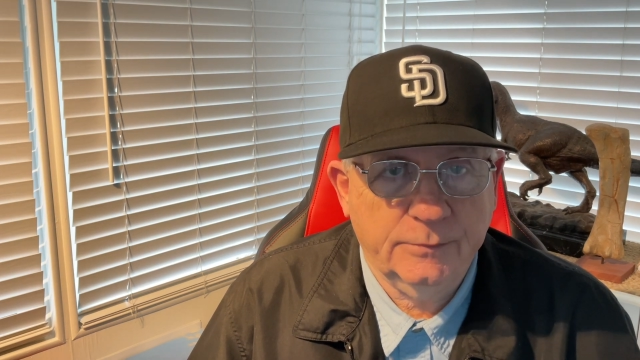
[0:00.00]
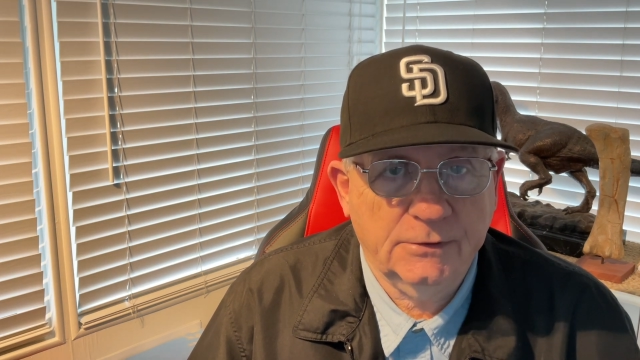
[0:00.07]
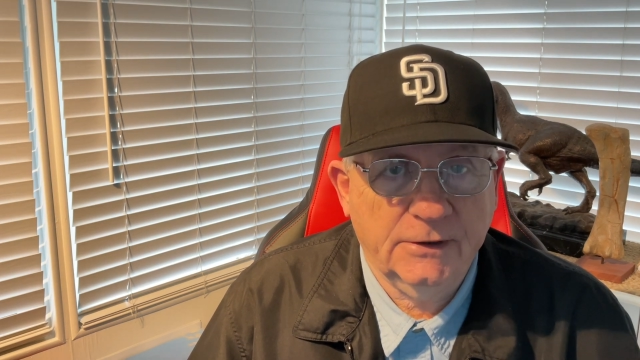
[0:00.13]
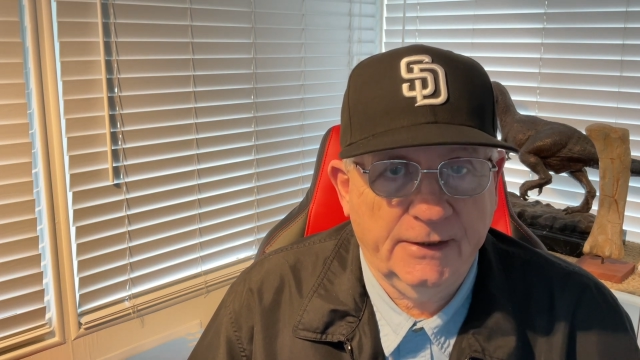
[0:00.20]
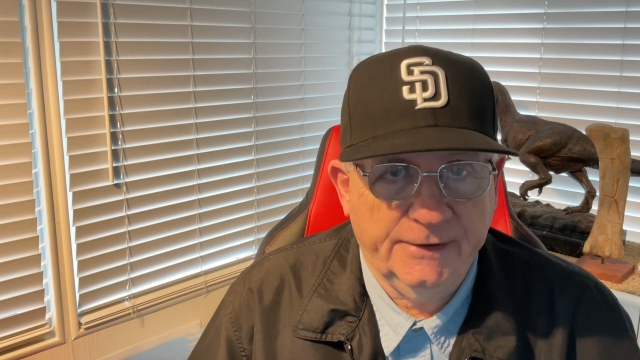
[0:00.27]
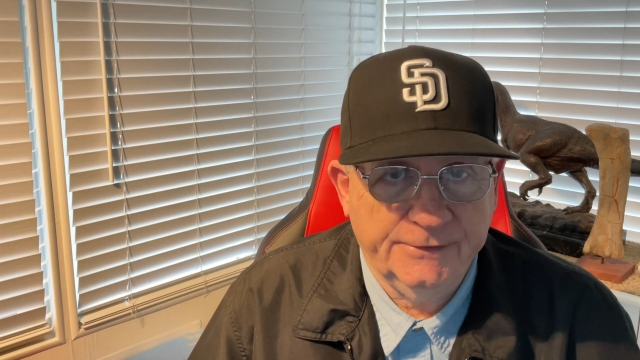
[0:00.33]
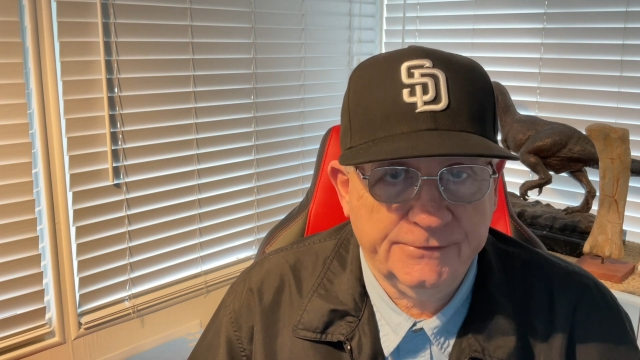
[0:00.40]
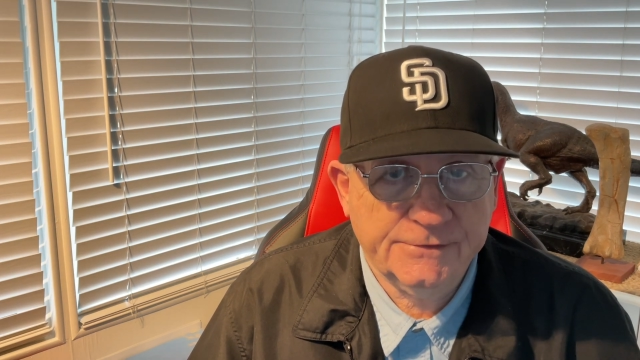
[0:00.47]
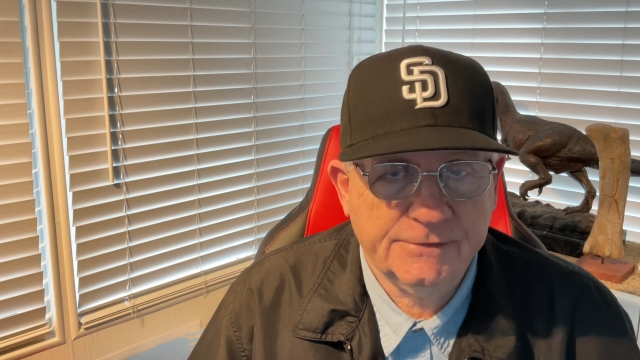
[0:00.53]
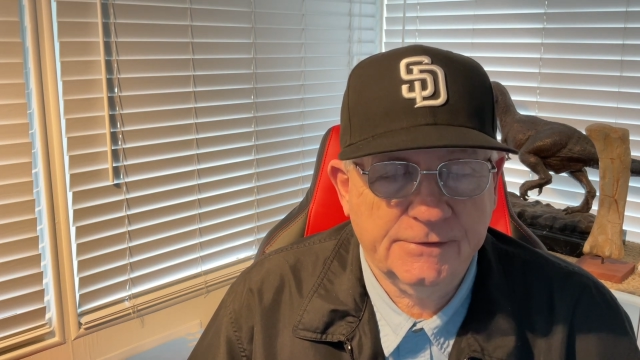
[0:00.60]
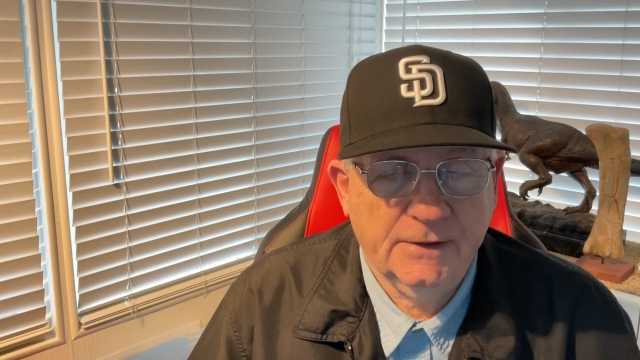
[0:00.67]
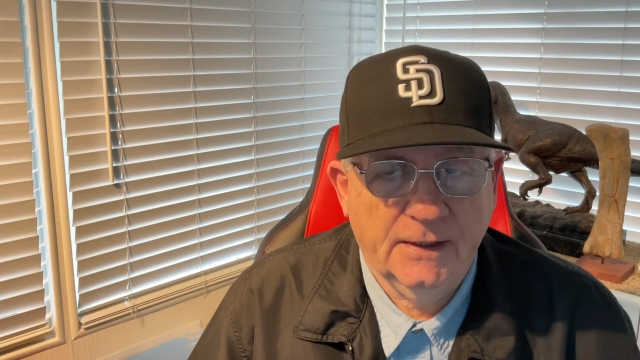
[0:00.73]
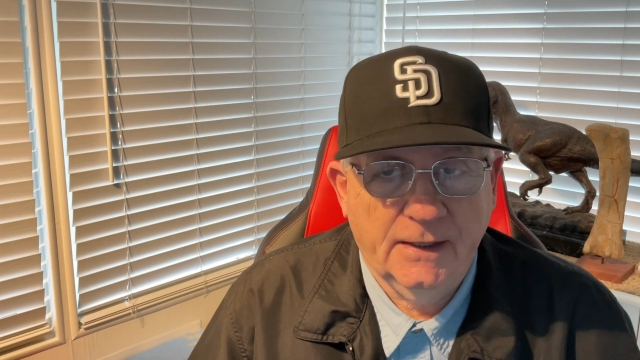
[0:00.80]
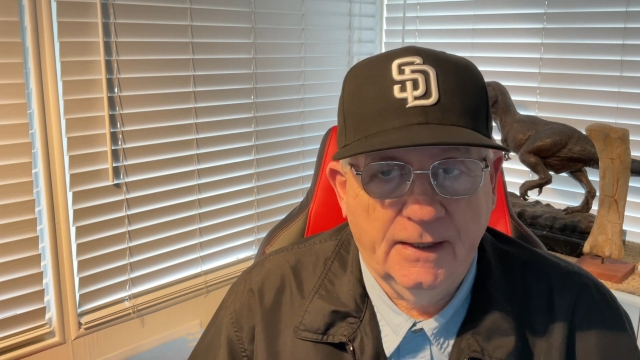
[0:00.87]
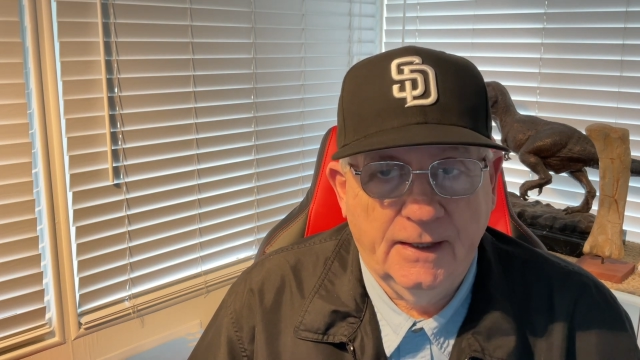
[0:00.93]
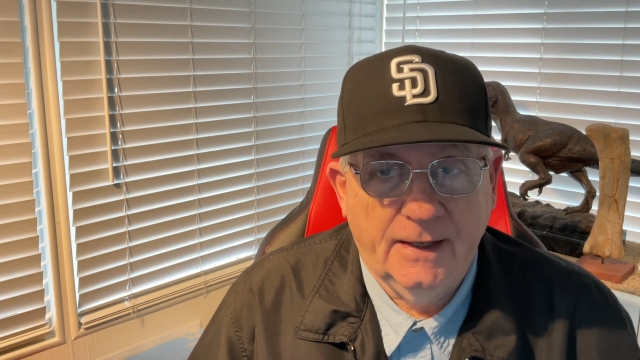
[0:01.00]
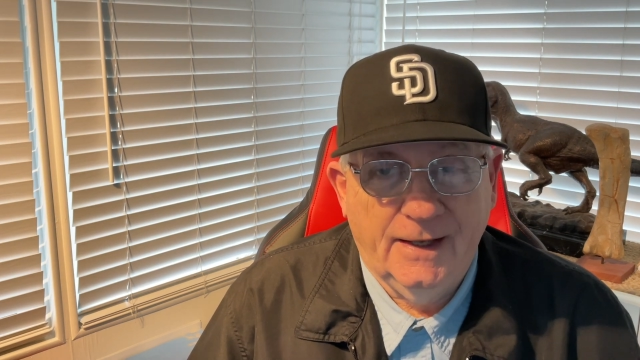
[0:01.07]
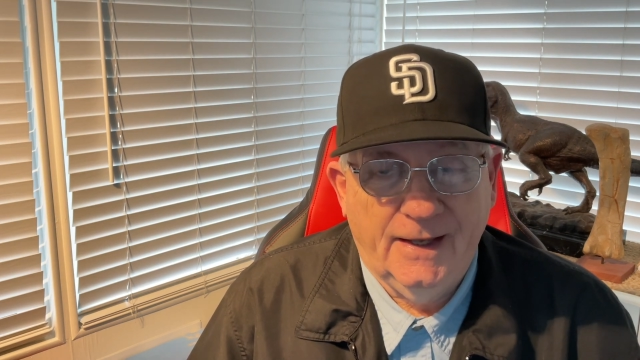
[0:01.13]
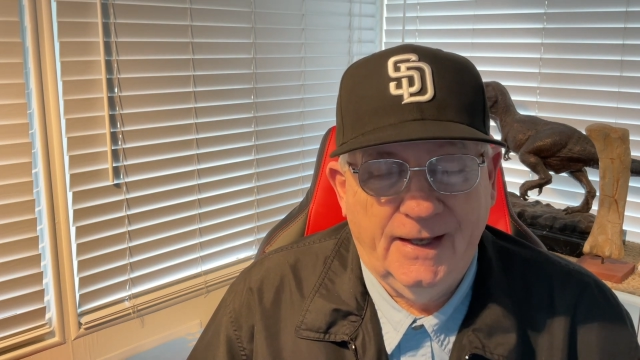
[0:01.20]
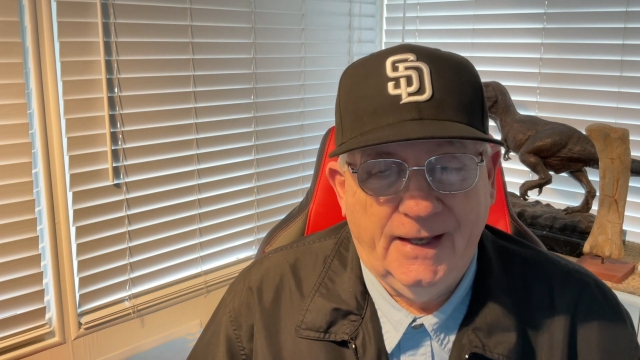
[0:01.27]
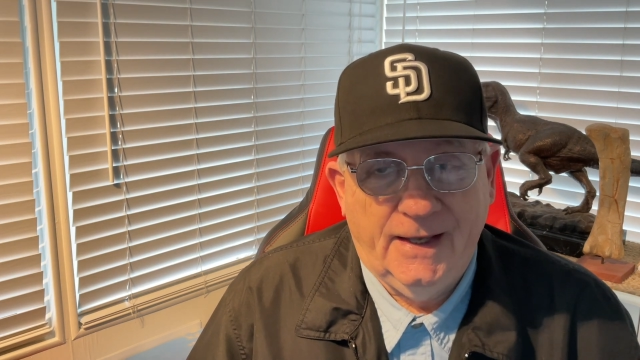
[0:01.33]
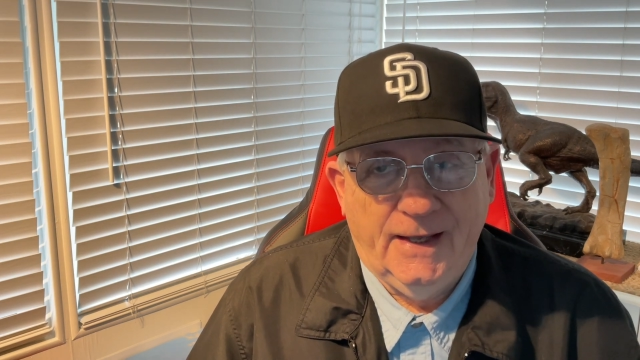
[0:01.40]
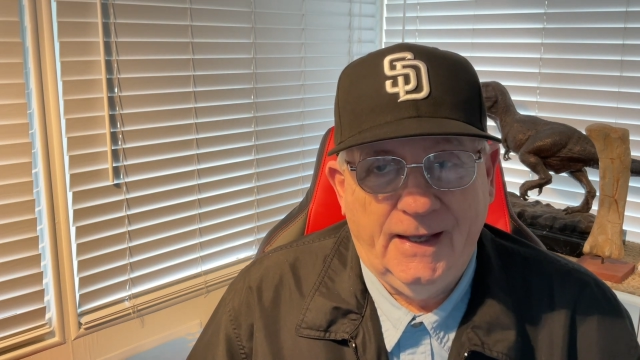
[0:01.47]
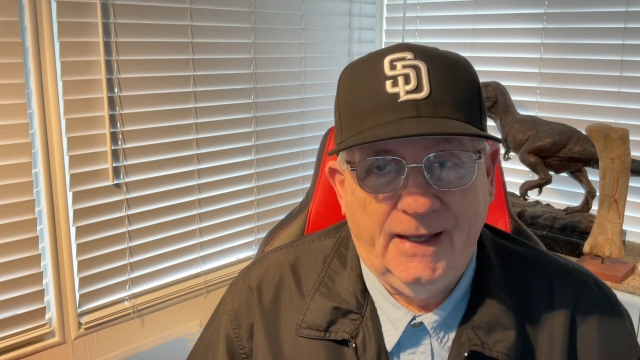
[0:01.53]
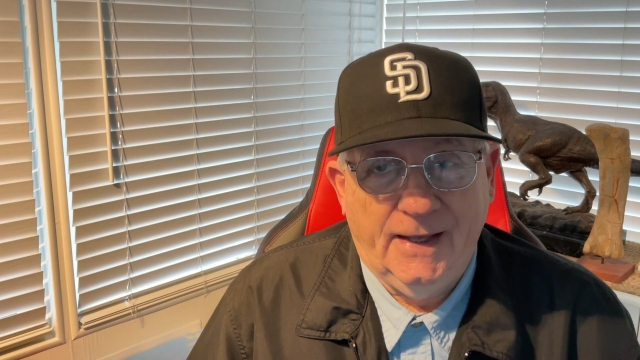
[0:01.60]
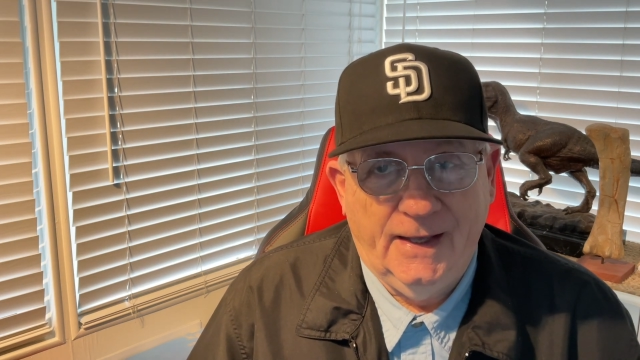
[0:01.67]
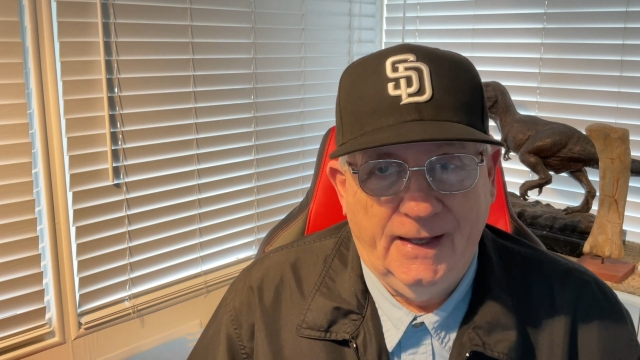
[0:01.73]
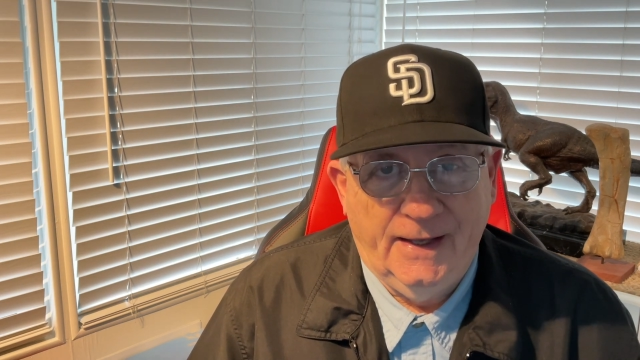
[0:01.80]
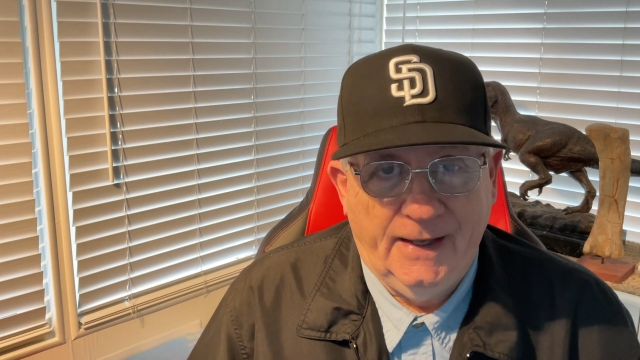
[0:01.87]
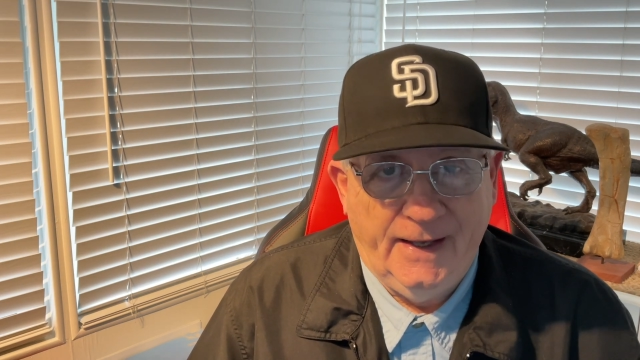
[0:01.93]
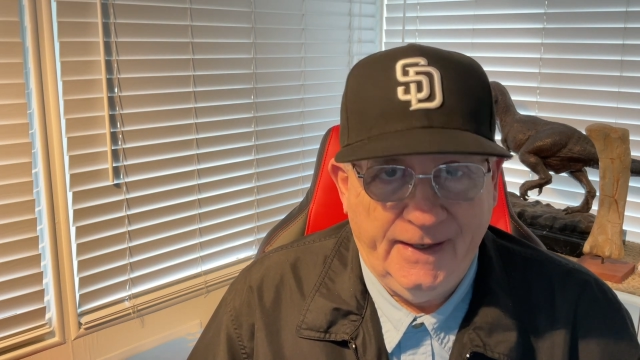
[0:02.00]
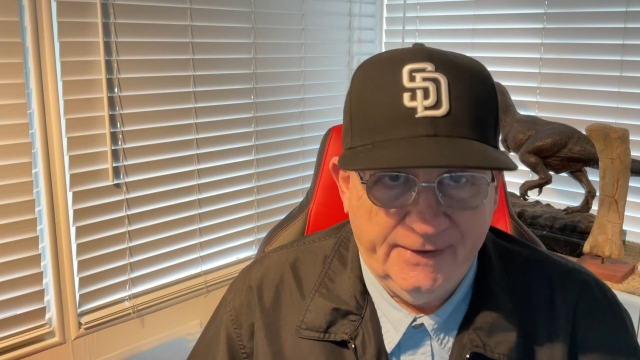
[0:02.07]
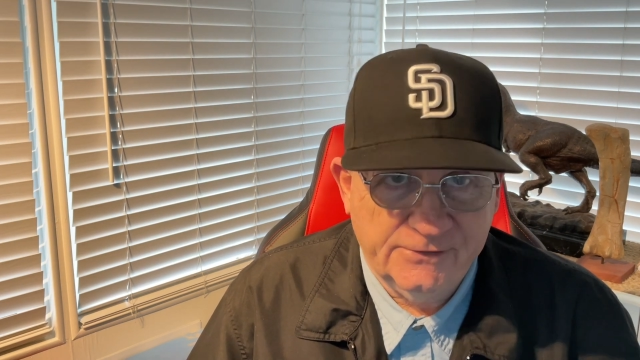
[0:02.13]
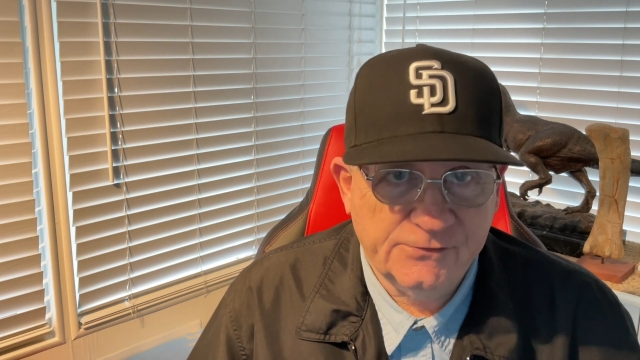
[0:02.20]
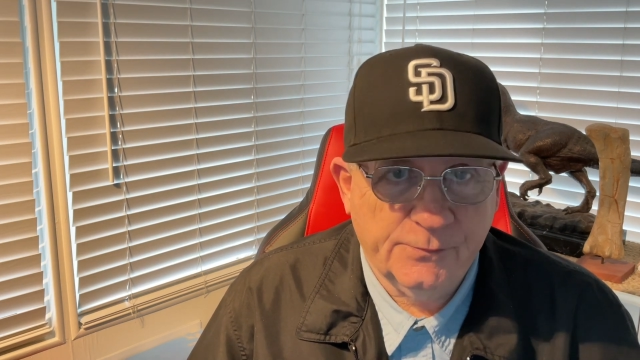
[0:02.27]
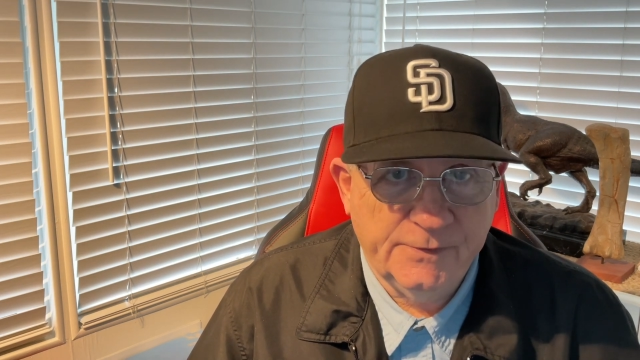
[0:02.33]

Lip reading: place as